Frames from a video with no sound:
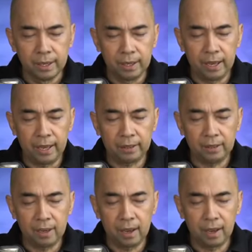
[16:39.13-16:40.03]

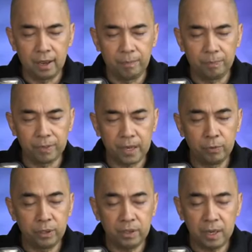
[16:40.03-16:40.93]
Let
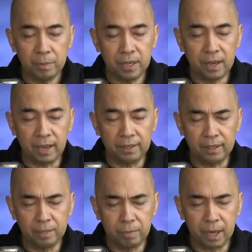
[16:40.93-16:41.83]
everything be
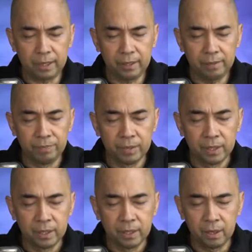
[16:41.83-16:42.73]
guided by
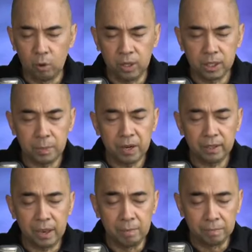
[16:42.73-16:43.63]
the Holy
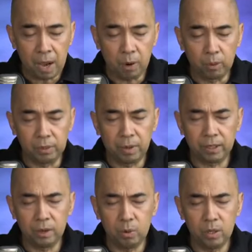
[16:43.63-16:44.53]
Spirit, empowered by
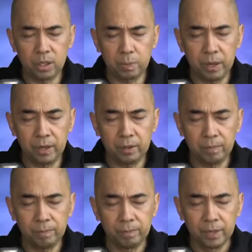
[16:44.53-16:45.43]
the Holy Spirit.
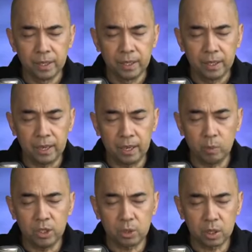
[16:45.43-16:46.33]
And
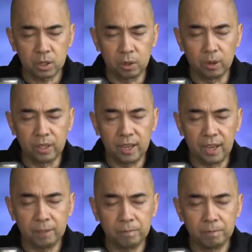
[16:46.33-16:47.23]
we trust, Lord,
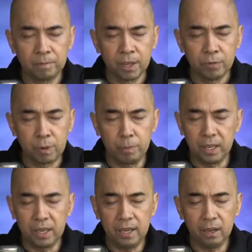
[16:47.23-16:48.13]
that from
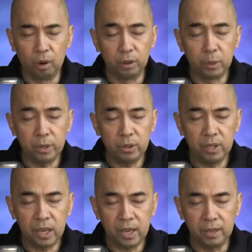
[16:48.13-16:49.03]
beginning all the way to
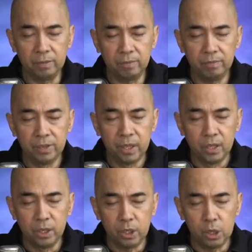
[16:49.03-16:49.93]
the end,
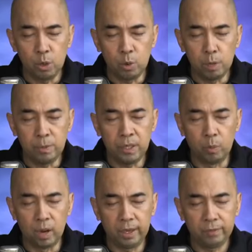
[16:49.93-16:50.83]
you will be the
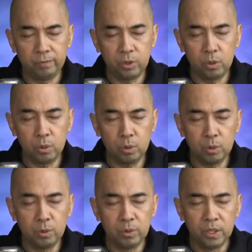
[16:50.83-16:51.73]
one
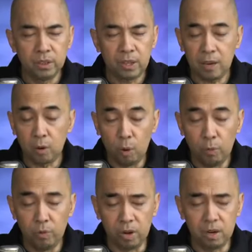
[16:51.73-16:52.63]
to take
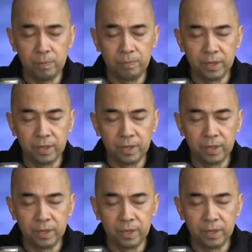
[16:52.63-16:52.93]
over